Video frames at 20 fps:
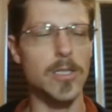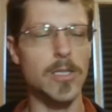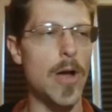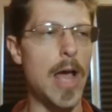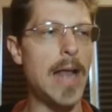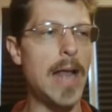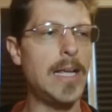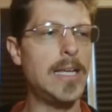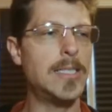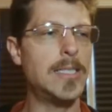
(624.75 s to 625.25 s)
So
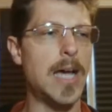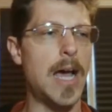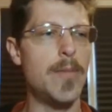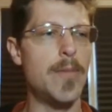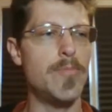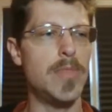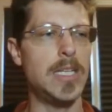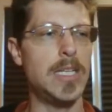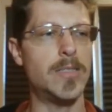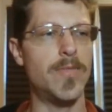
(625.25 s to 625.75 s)

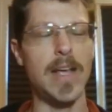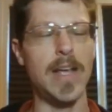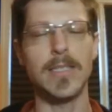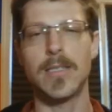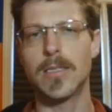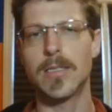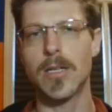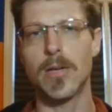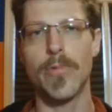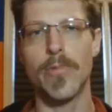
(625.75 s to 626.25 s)
anytime these
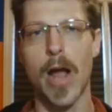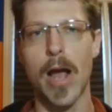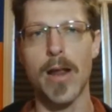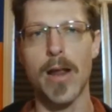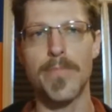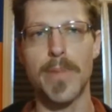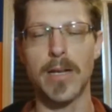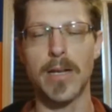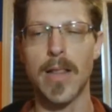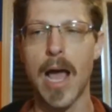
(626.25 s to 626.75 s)
vases are brought
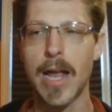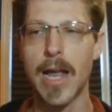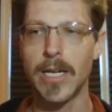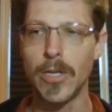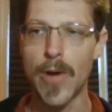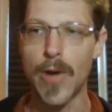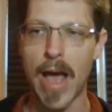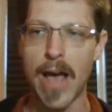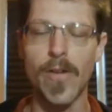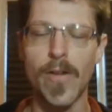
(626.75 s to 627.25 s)
up online,
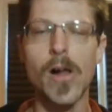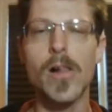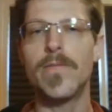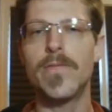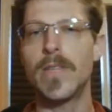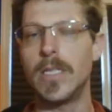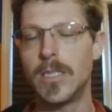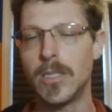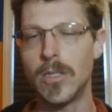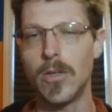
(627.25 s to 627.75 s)
you have all
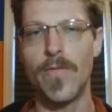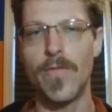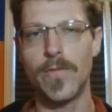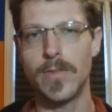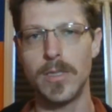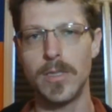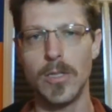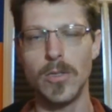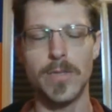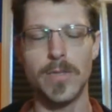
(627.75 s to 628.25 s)
of these
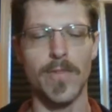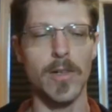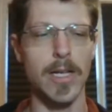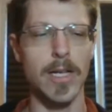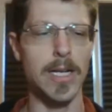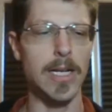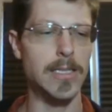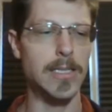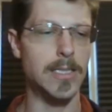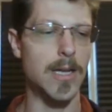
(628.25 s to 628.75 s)
useful
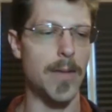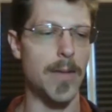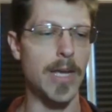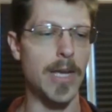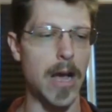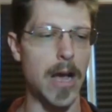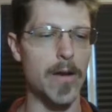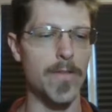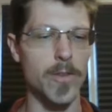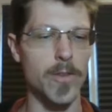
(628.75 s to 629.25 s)
idiots
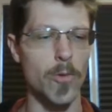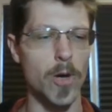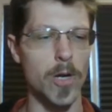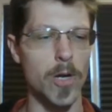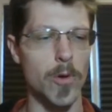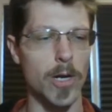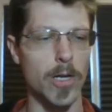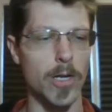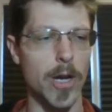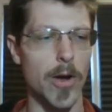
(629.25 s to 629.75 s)
coming out of the
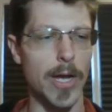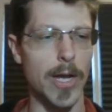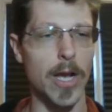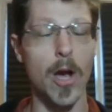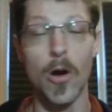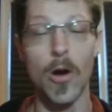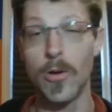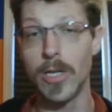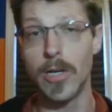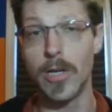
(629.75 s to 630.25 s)
woodwork going,
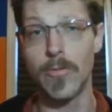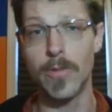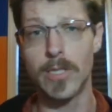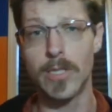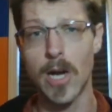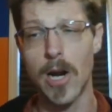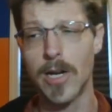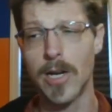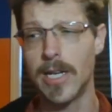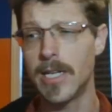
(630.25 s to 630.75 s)
oh, you're
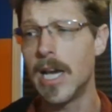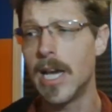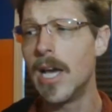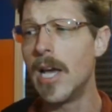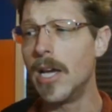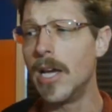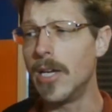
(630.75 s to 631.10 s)
retarded,